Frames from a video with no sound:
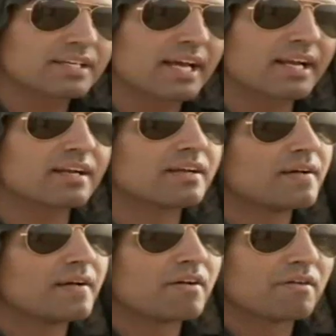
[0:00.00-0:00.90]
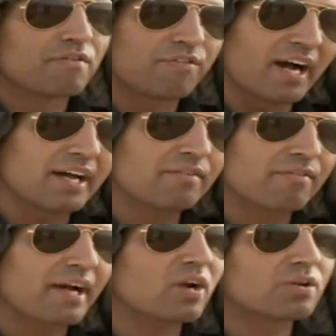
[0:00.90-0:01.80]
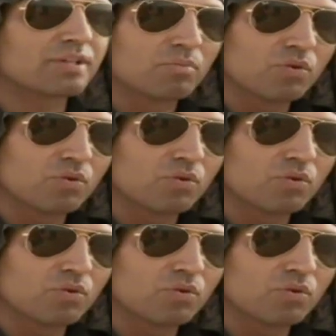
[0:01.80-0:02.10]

It can fire while on the